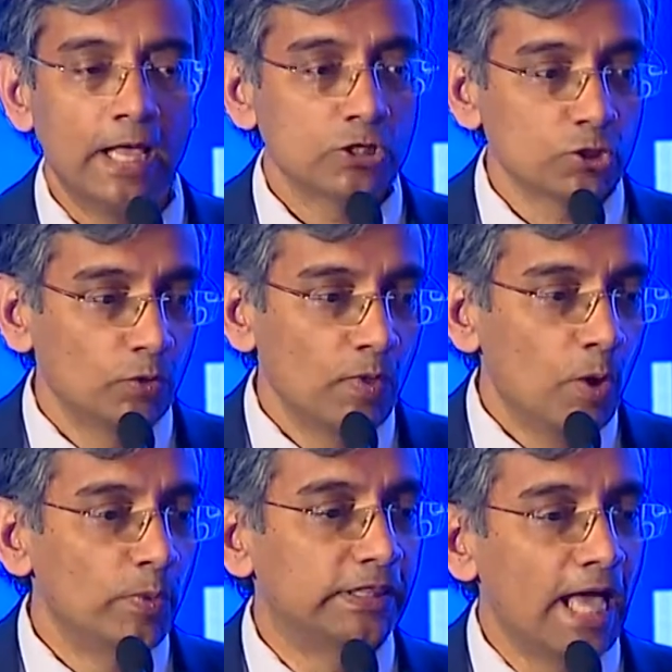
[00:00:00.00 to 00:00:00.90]
So
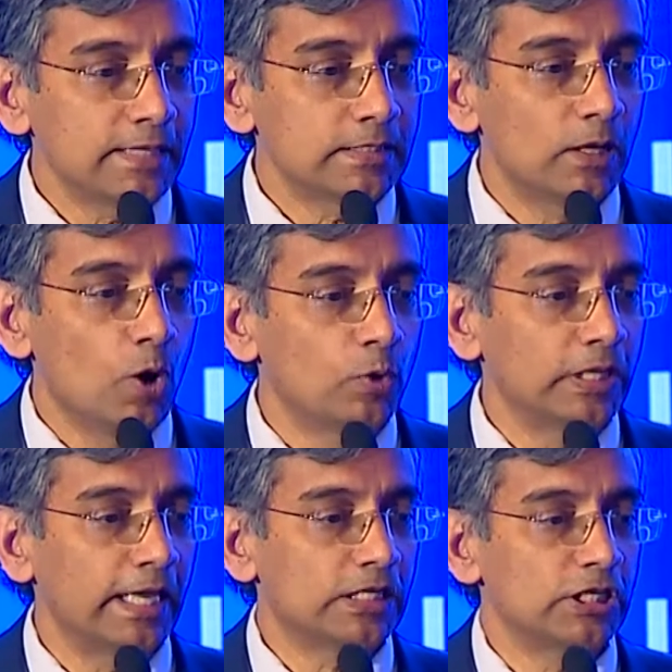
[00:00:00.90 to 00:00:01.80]
with that, over the
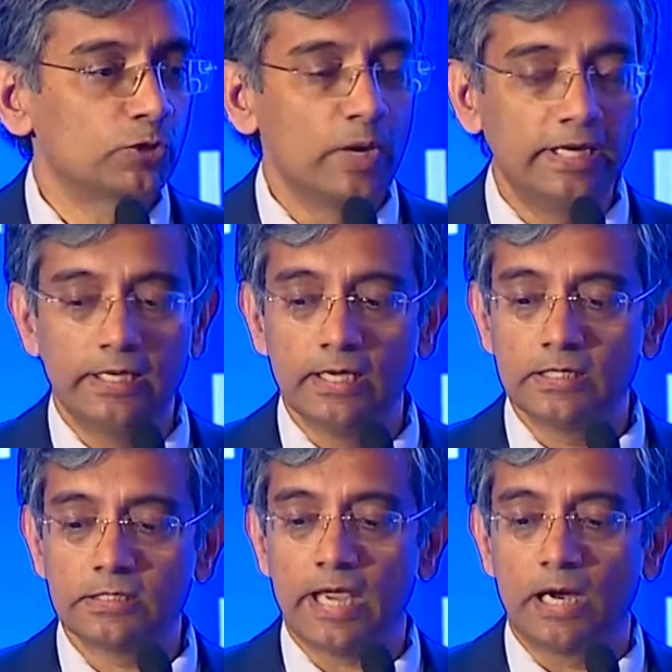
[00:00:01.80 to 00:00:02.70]
next 20
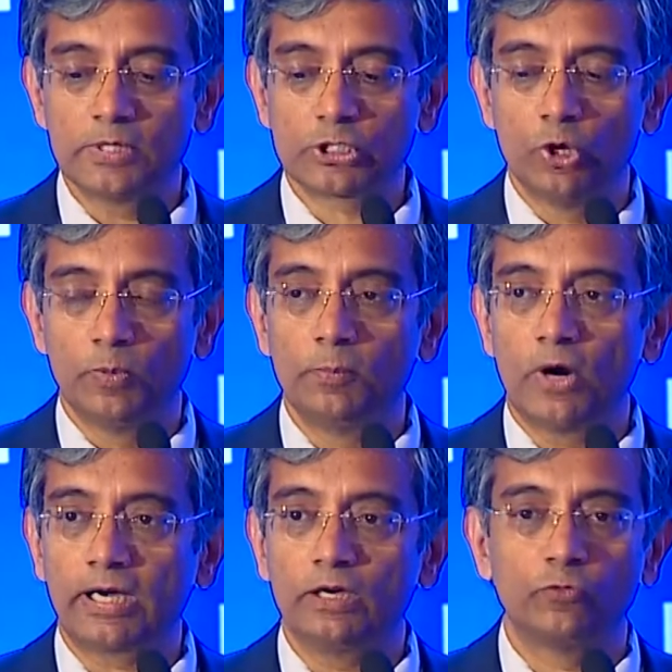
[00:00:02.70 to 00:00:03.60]
years, Airbus global
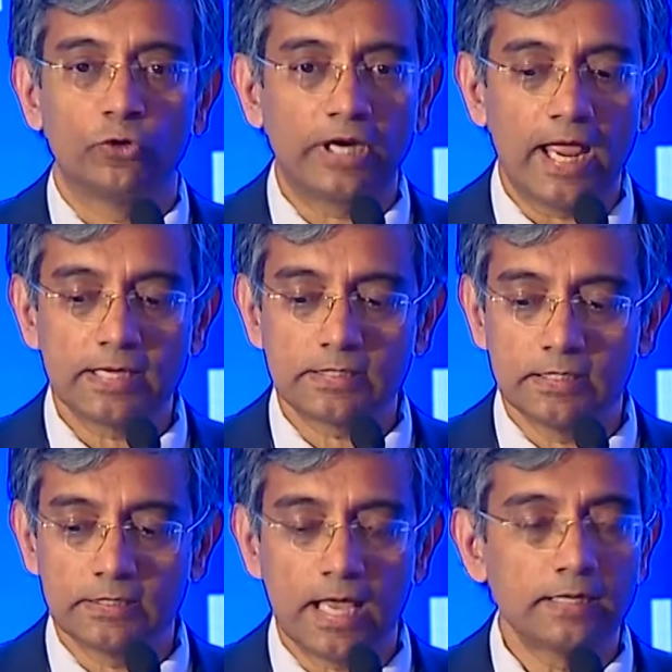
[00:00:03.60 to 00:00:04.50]
market forecast
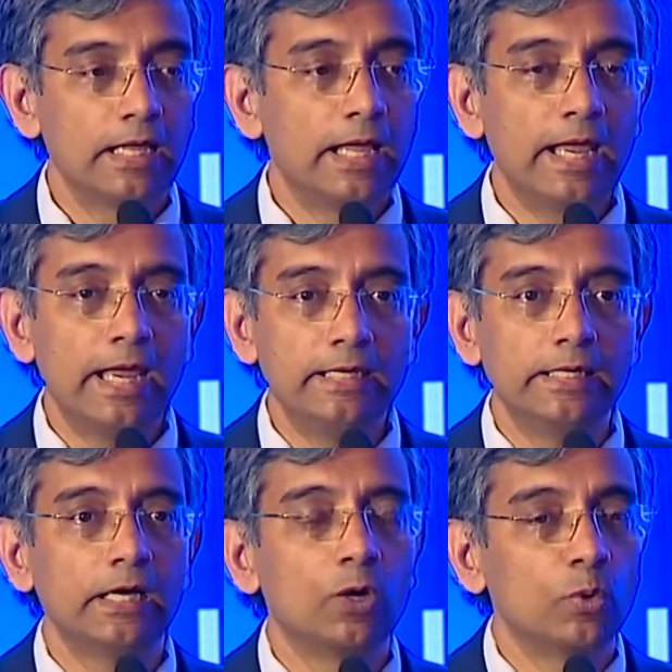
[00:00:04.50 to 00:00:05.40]
is that
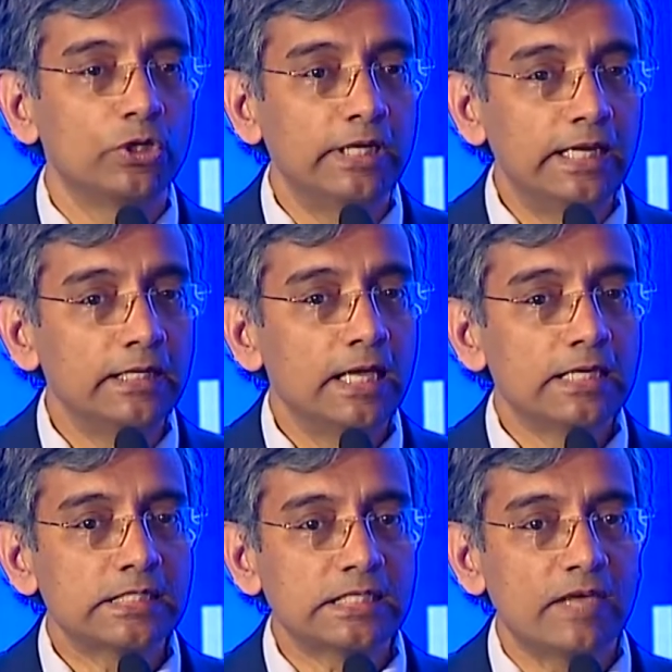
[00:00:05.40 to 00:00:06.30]
India would need
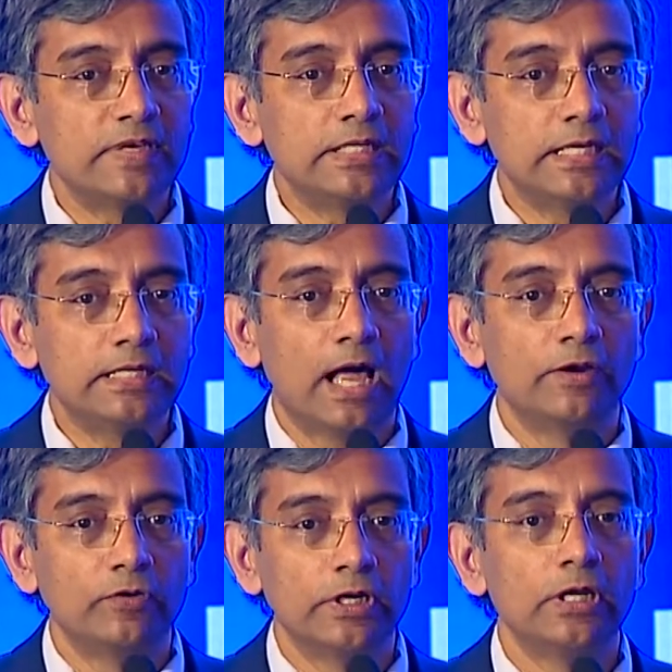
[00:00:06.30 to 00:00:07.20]

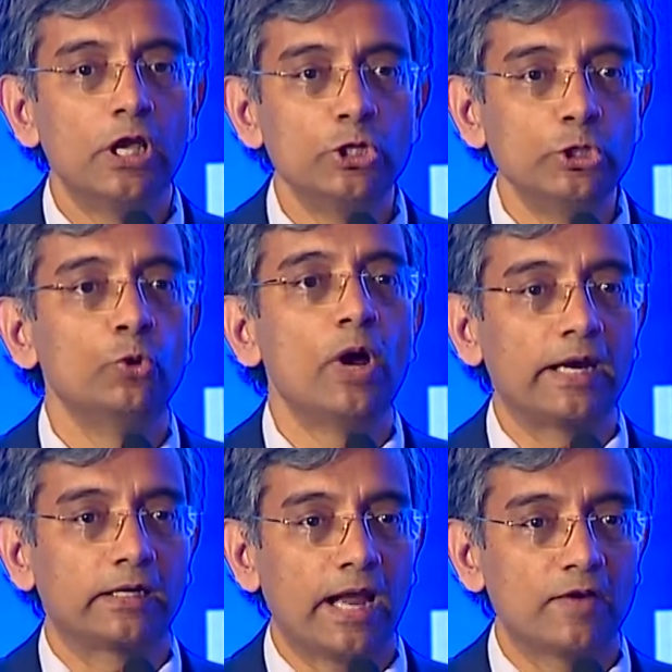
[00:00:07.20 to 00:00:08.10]
1,700 new
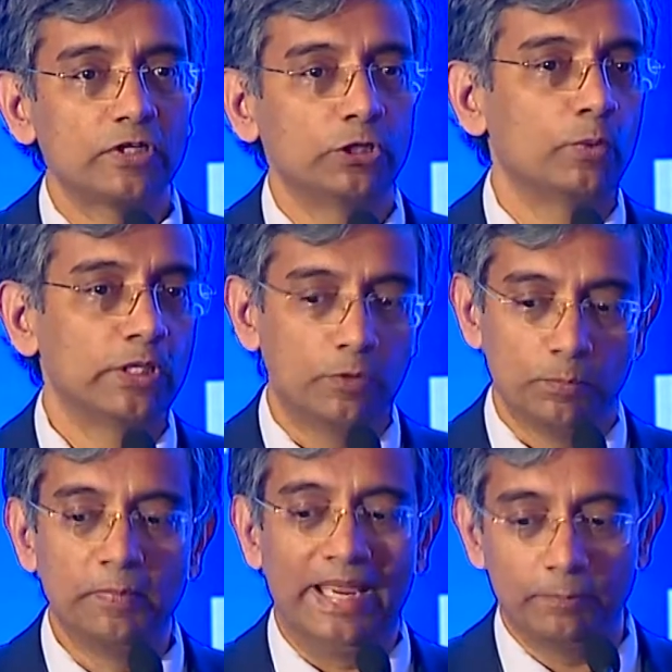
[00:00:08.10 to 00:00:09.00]
aircraft. You know, whether
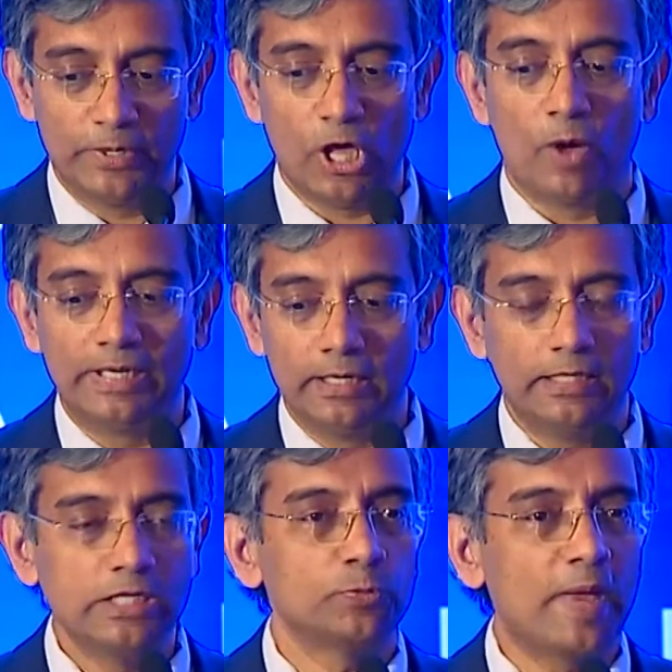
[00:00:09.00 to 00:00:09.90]
main,
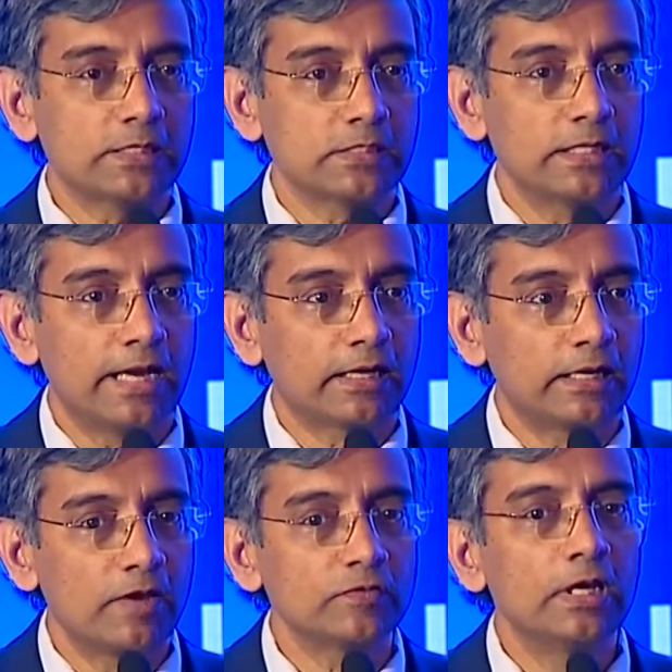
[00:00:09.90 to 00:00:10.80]
predominantly it's passenger
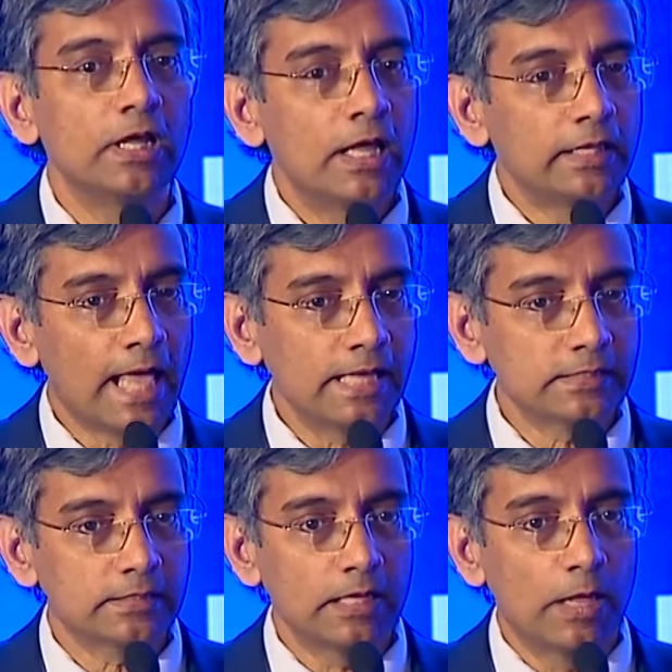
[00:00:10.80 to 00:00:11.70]
aircraft,
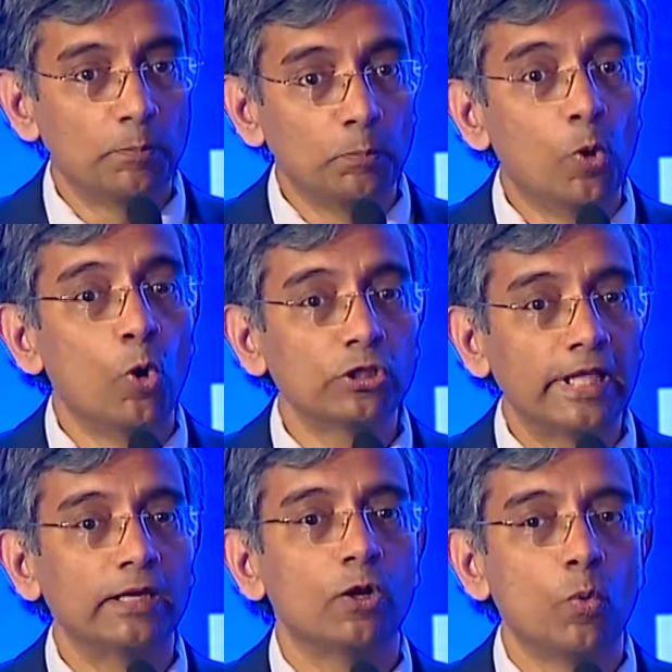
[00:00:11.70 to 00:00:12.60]
that's more
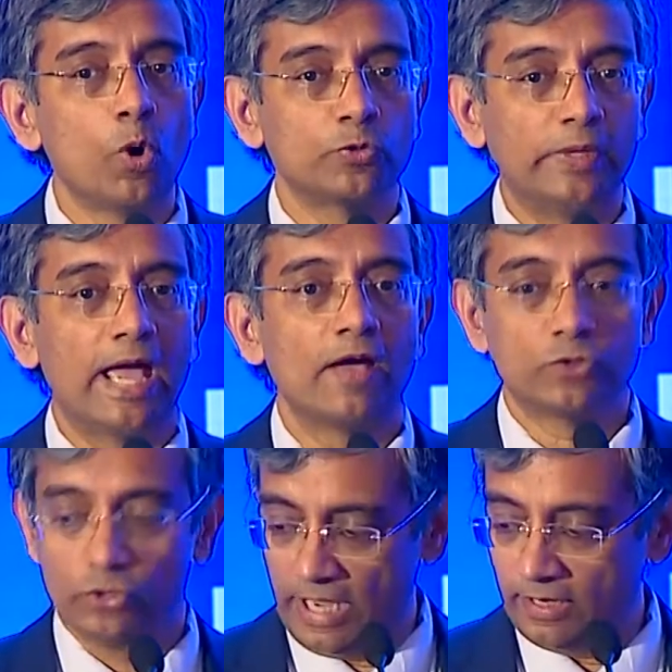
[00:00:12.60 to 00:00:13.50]
than what we have
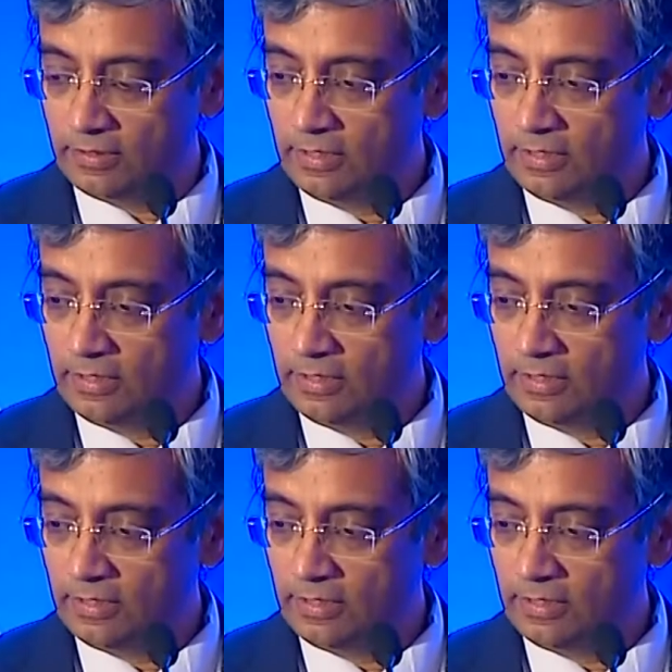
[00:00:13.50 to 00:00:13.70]
today.